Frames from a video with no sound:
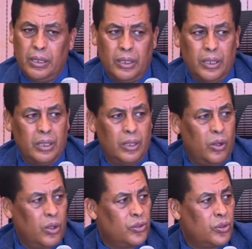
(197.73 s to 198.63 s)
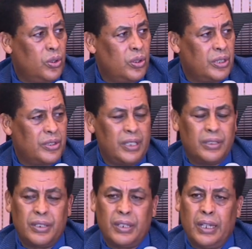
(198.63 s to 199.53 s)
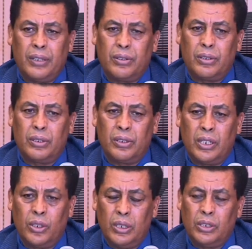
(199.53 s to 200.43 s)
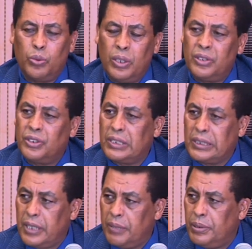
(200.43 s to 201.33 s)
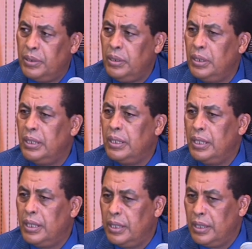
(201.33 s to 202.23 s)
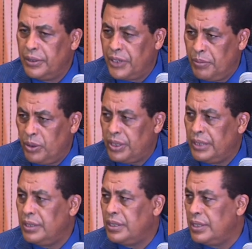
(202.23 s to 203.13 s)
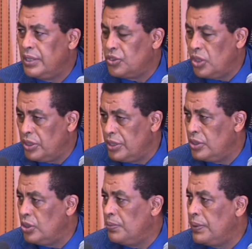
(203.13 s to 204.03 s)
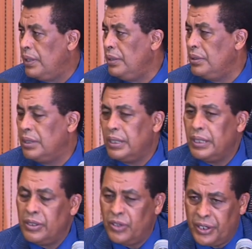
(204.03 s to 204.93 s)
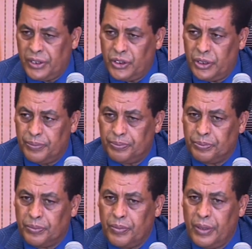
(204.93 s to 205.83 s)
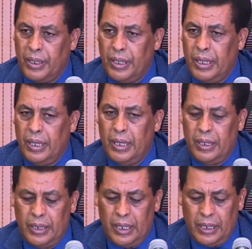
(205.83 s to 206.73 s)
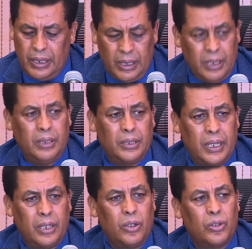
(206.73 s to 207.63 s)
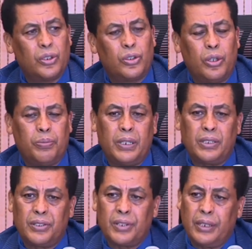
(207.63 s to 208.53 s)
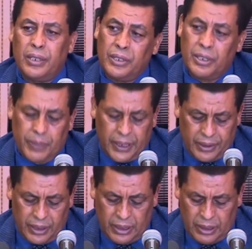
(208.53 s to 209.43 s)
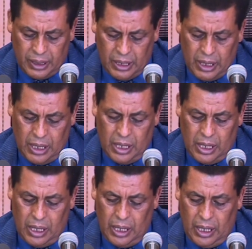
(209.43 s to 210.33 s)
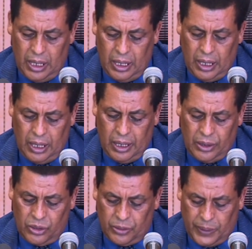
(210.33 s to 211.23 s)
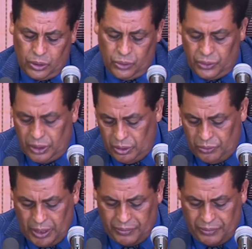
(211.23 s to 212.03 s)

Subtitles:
He also reiterated that the U.S. wants a stable, democratic, and a strong Ethiopia in the region. And he said also Ethiopia is a strategic partner in this part of